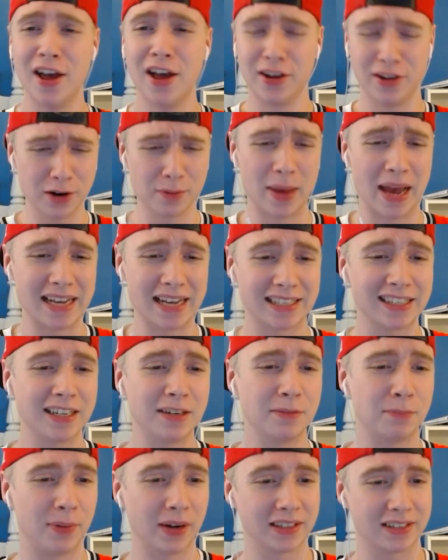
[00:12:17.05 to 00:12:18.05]
You're
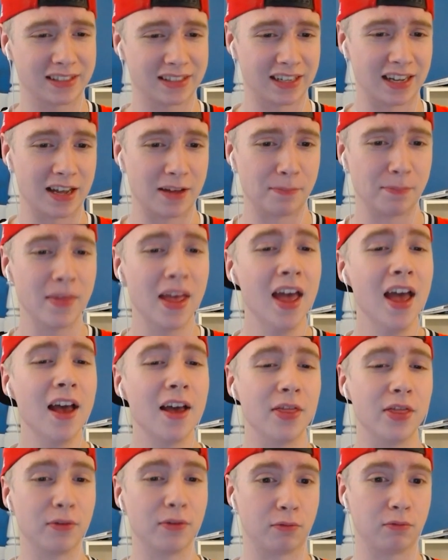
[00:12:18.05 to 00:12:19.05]
amazing, but
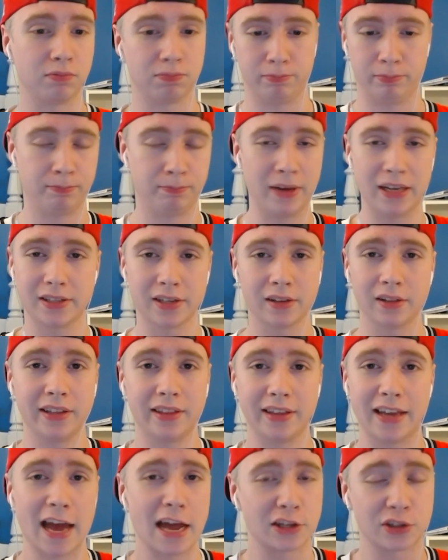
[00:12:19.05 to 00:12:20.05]
basically
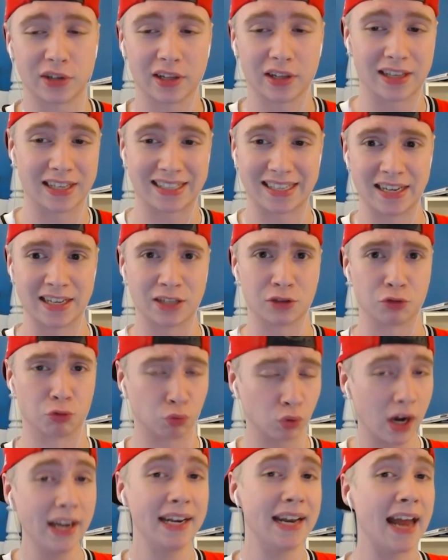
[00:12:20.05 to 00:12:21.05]
the answer to this is,
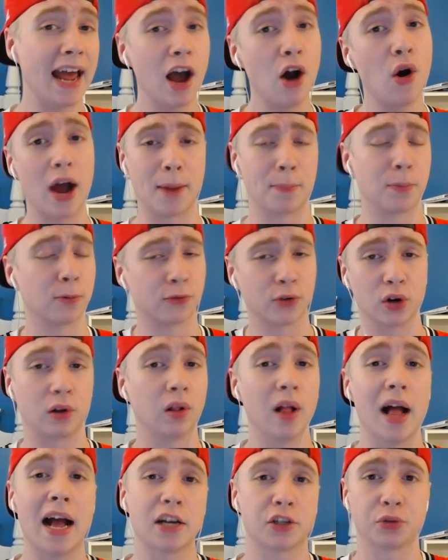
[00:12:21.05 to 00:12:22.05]
right now, I prefer
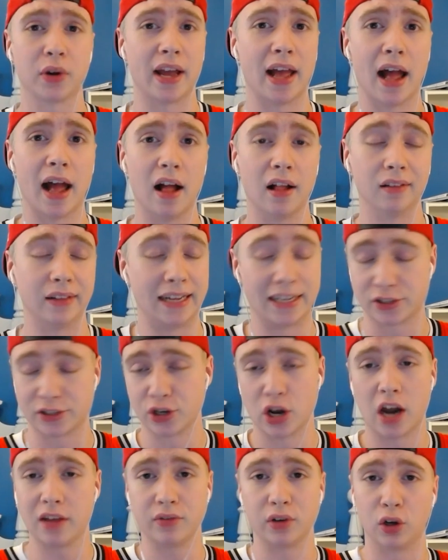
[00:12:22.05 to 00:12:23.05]
Clash Royale. It's
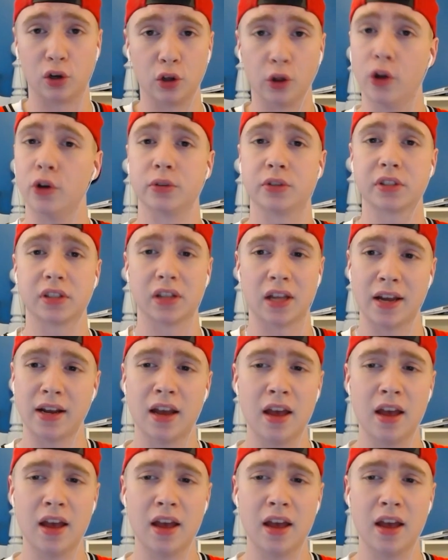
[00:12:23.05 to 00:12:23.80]
not even close. Like,